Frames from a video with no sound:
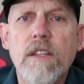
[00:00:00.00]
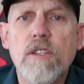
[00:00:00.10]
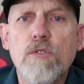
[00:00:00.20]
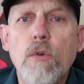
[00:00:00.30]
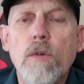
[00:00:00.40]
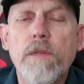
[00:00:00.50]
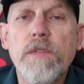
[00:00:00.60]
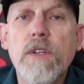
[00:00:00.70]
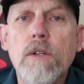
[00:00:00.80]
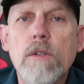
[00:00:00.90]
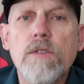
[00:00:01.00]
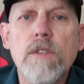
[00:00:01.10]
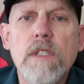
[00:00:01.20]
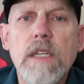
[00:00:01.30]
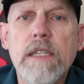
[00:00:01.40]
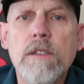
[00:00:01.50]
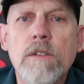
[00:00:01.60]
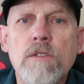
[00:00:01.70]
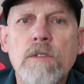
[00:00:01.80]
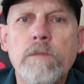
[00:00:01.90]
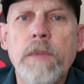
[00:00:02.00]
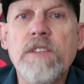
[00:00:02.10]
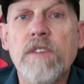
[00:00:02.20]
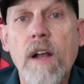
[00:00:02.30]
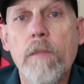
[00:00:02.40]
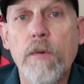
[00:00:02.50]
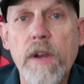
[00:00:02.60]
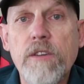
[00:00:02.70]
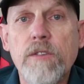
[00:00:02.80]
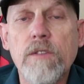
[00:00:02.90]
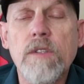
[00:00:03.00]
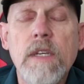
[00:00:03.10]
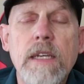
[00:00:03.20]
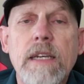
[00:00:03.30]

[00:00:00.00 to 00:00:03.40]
controller feels and basic operations.